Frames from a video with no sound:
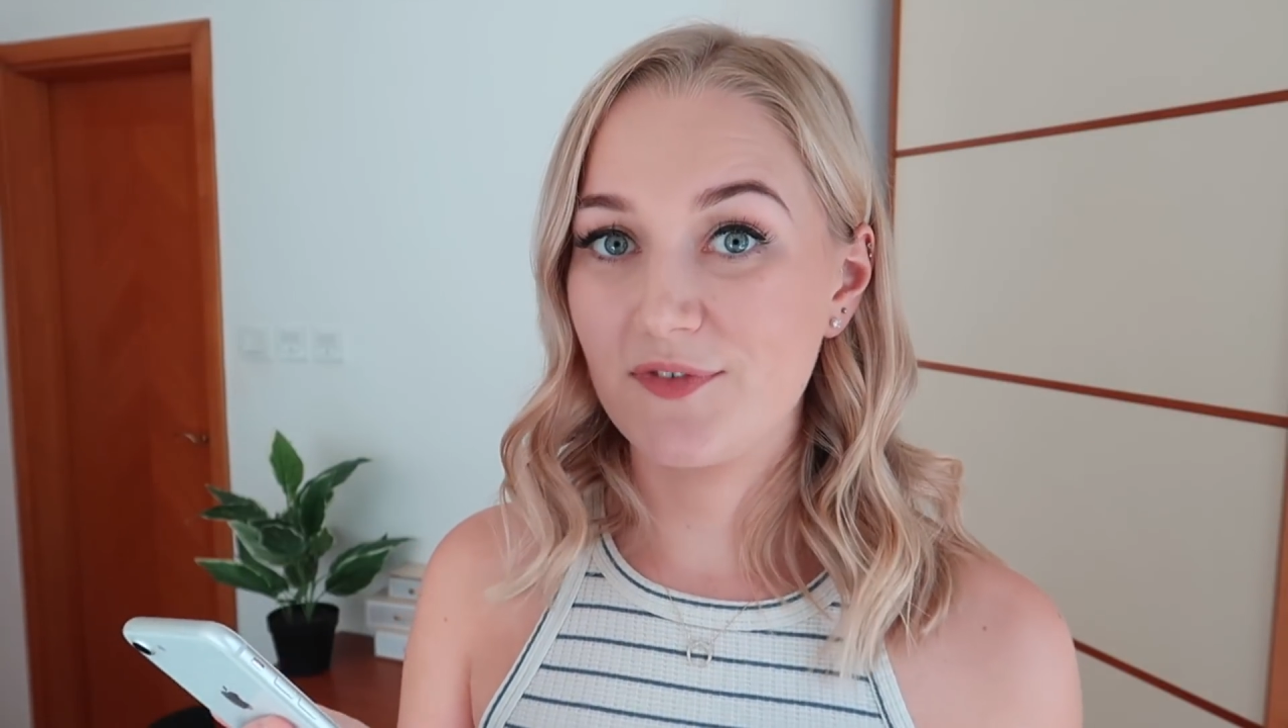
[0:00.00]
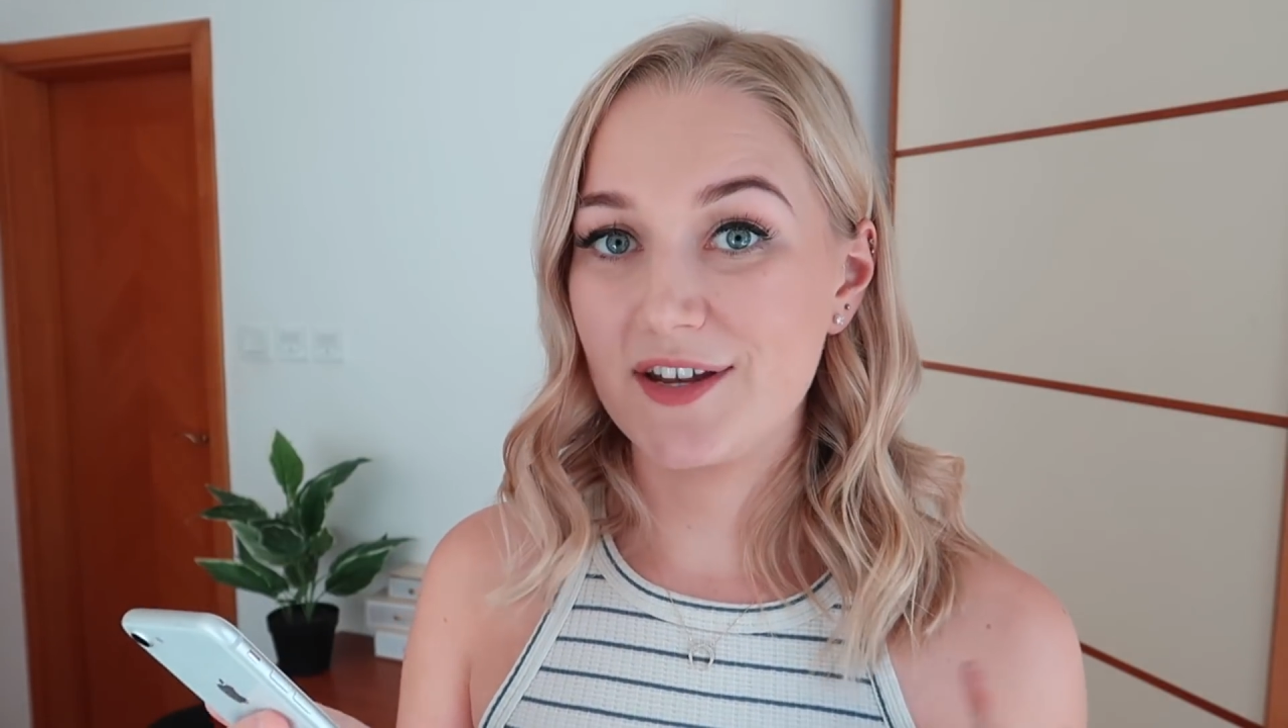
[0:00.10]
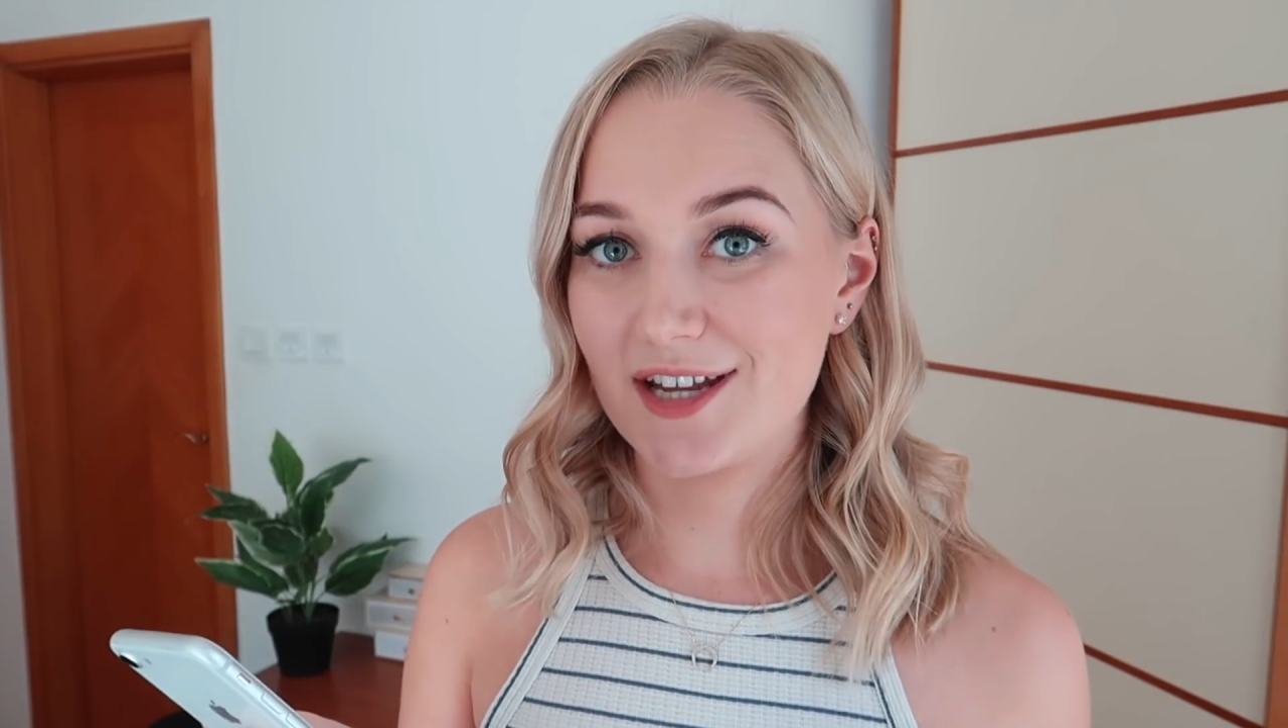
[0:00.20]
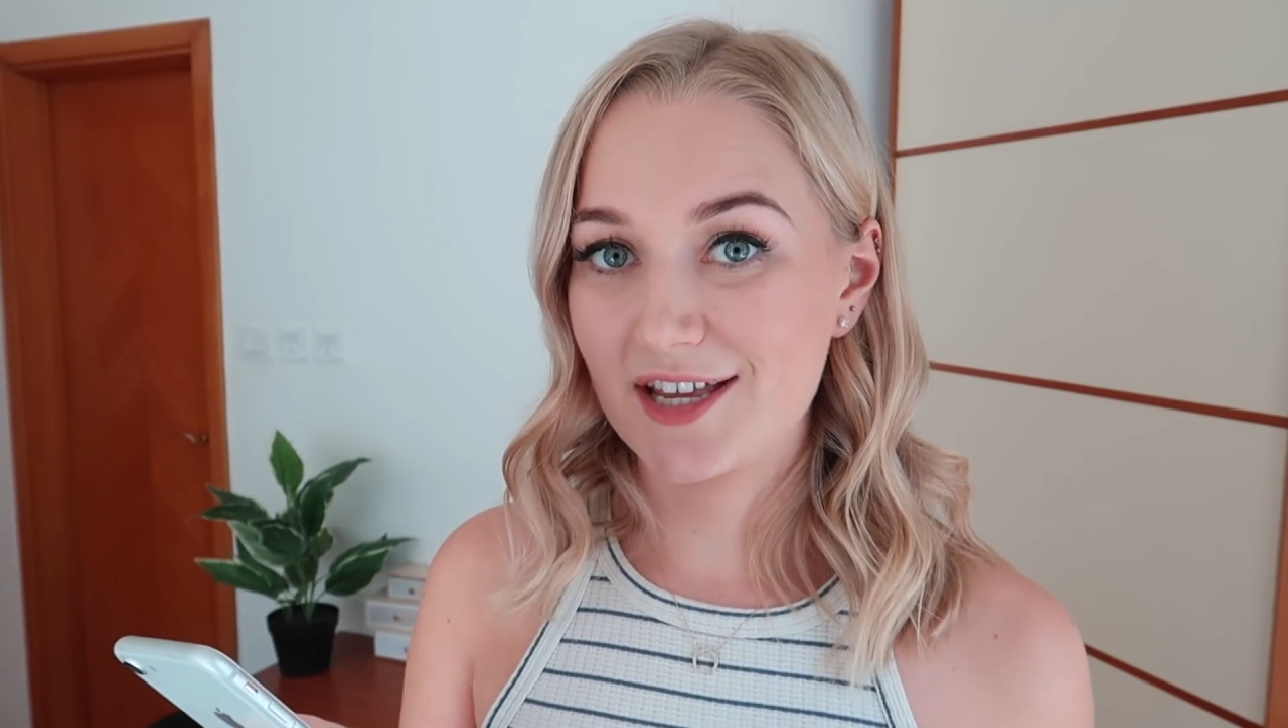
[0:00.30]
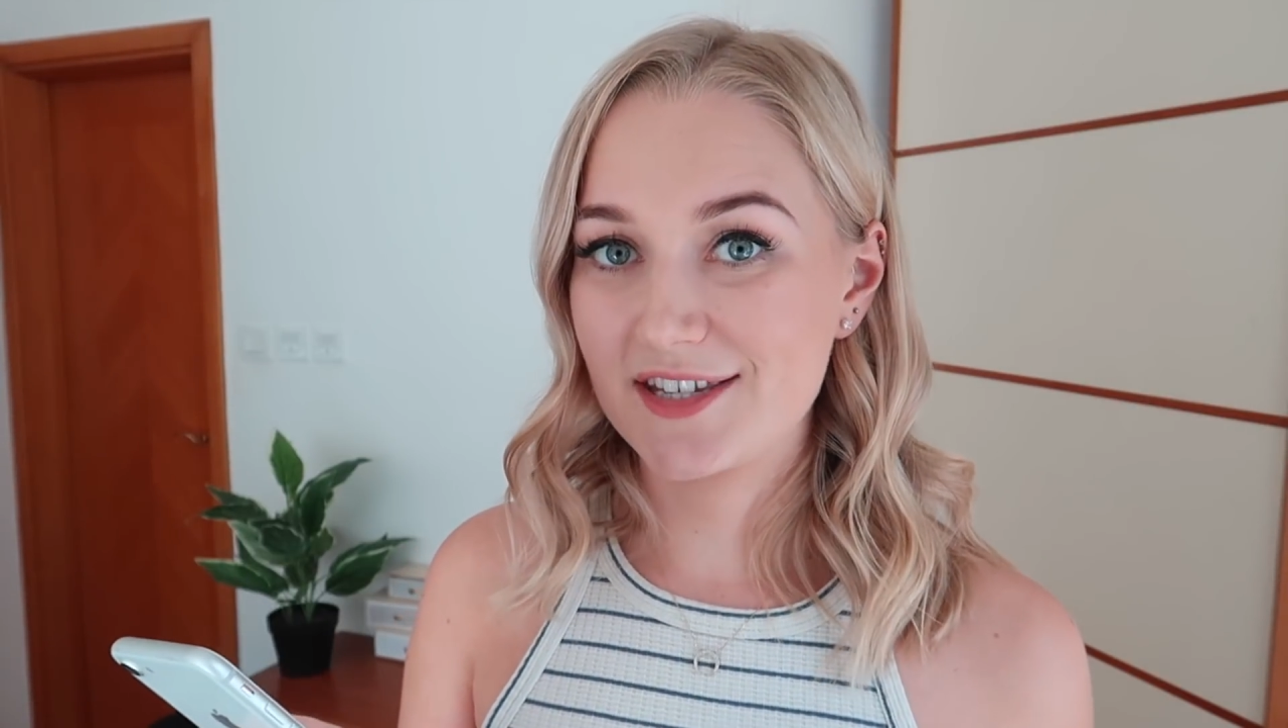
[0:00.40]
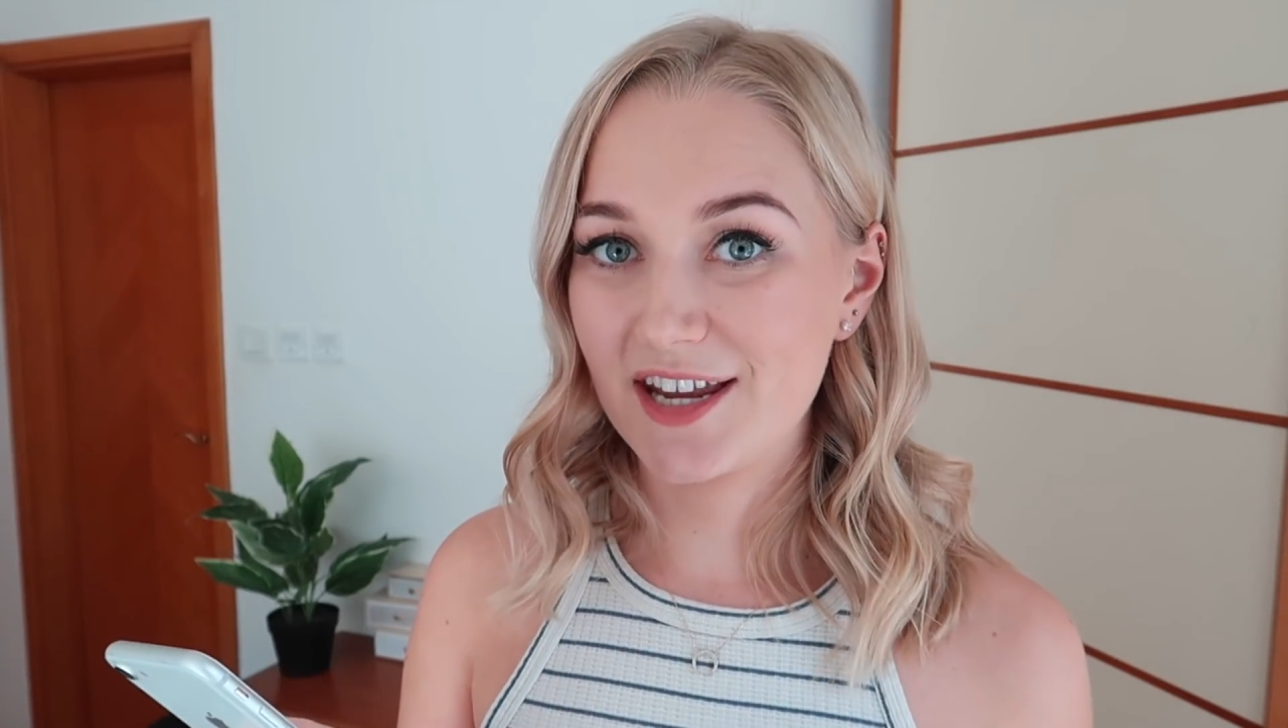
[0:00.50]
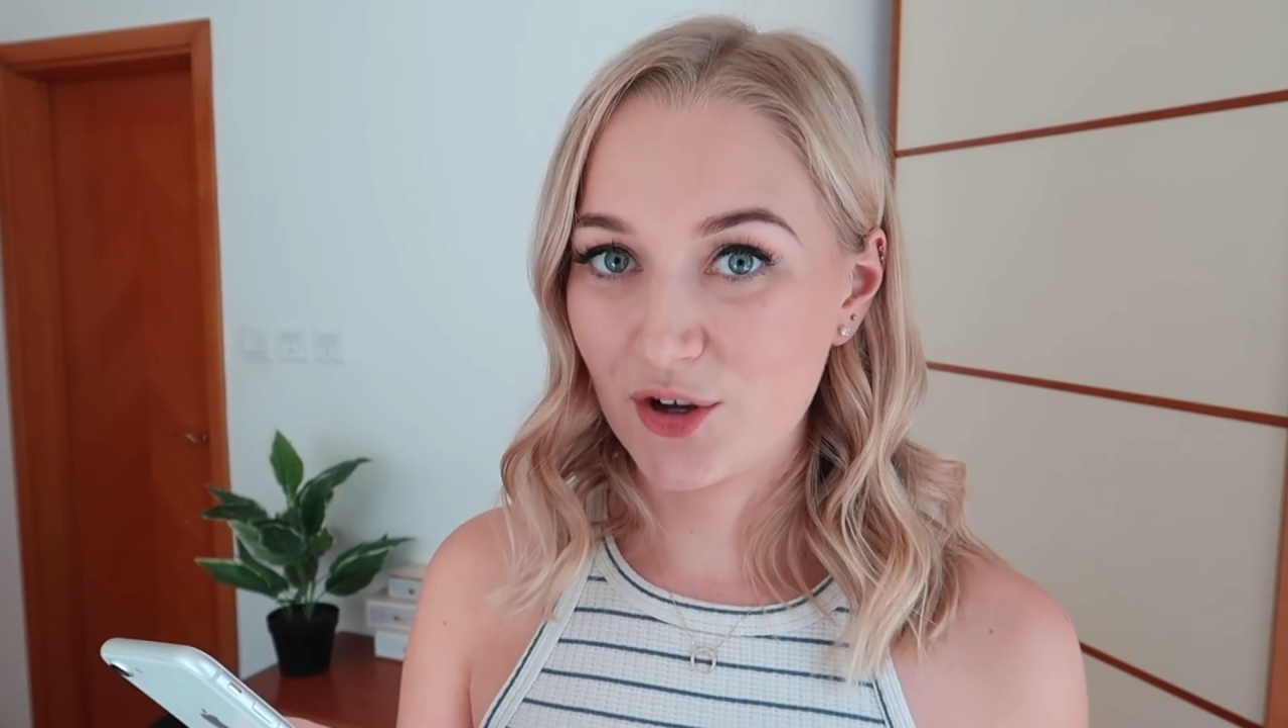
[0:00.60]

fantastic